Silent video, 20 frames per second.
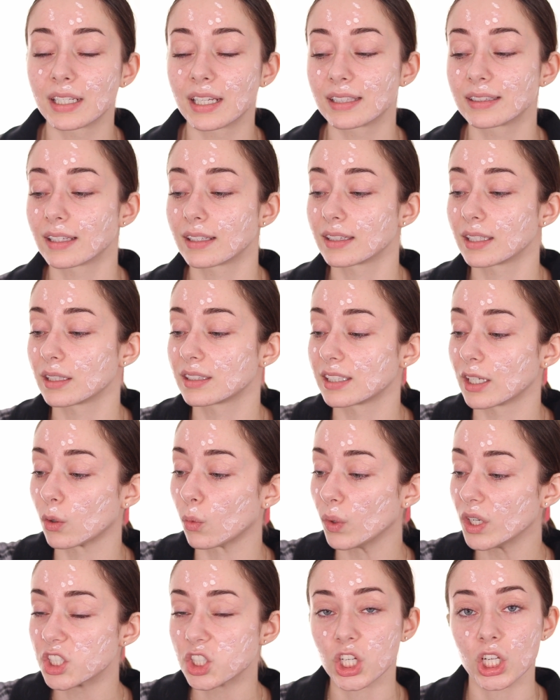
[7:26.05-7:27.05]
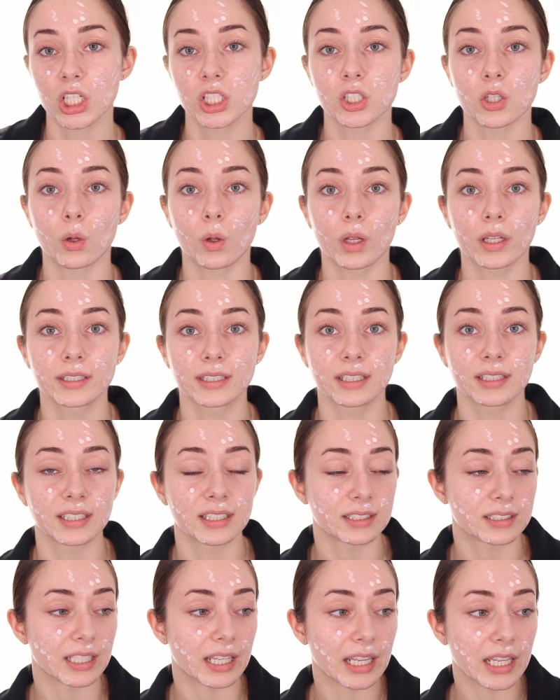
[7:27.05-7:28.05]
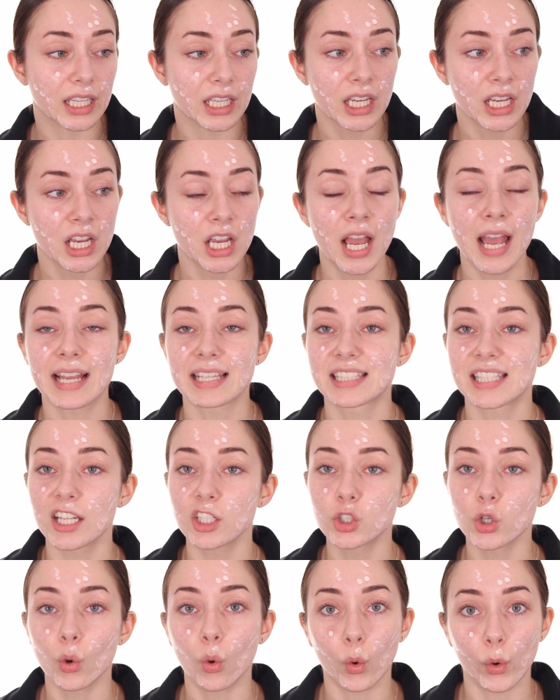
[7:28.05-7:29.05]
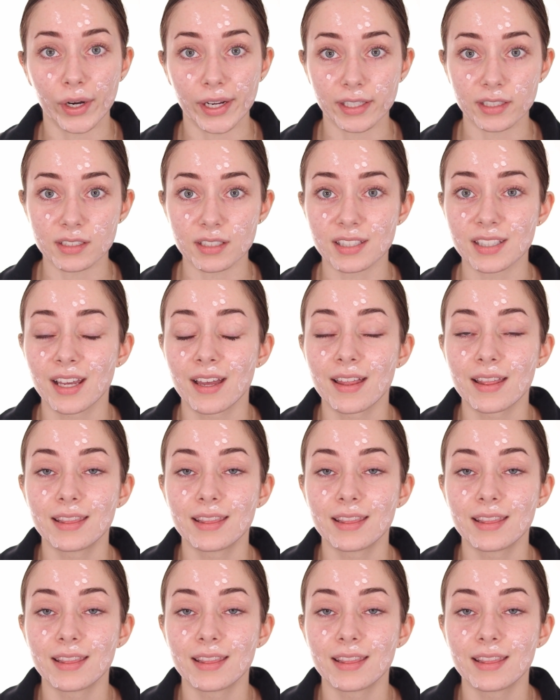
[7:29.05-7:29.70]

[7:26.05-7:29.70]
and then they take witch hazel, and then they take essential oils.